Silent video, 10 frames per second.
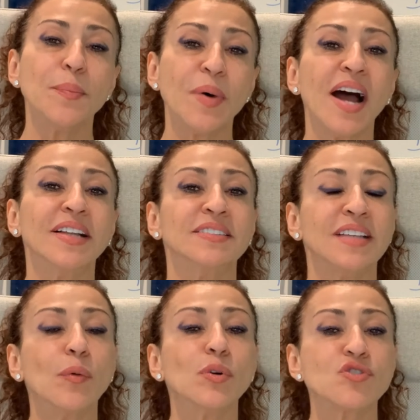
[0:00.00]
but
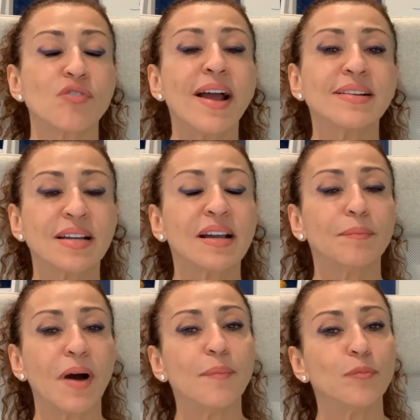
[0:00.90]
they will try to
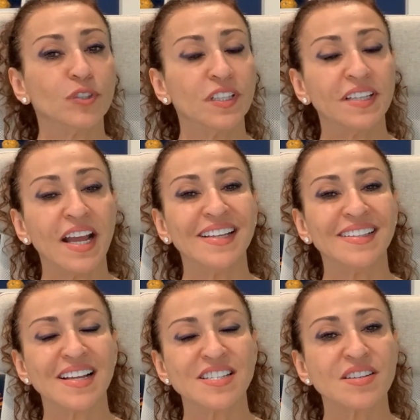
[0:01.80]
come up with a date
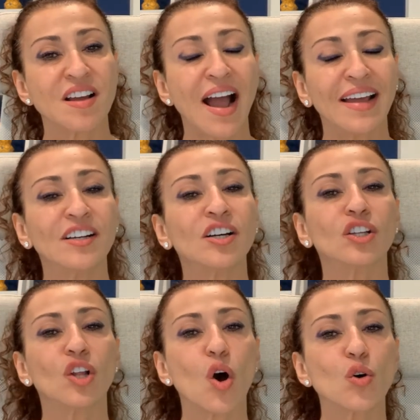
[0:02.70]
that's kind of
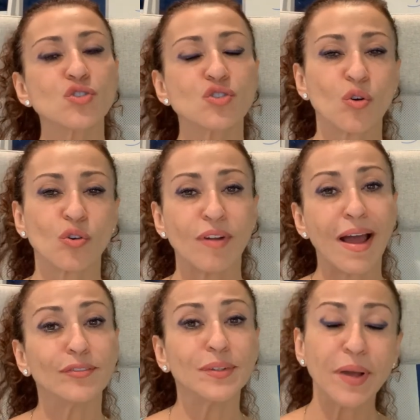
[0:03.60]
close or
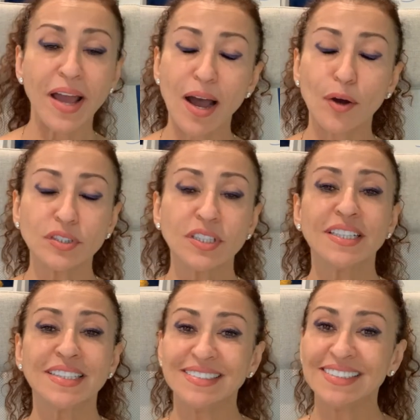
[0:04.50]
roundabout
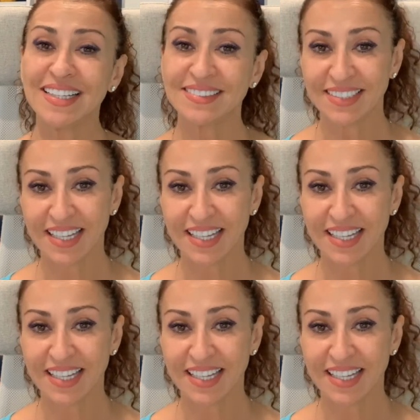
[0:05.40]
that